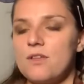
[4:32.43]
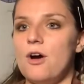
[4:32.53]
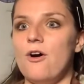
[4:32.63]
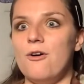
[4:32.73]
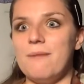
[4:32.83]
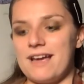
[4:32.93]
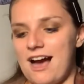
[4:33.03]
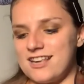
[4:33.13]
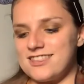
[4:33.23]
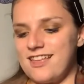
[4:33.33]
Oh my
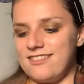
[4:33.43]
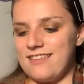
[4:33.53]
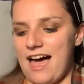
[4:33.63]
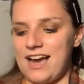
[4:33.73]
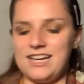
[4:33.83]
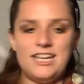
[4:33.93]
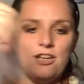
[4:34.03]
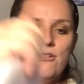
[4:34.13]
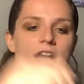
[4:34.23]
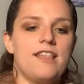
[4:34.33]
gosh, the lining,
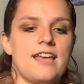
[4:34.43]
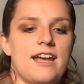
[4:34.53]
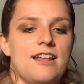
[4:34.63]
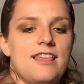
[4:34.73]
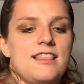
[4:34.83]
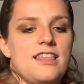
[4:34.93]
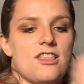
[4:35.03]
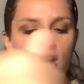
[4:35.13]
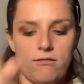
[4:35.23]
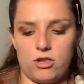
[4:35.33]
you guys. I gotta take this
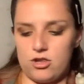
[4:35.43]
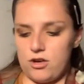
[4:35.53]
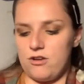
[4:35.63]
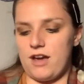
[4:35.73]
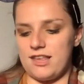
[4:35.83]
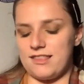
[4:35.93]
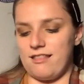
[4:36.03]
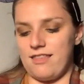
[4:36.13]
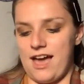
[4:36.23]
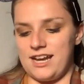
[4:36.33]
off to show you guys the
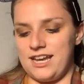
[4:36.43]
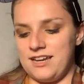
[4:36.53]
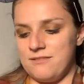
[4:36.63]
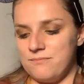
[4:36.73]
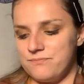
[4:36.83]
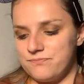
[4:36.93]
lining.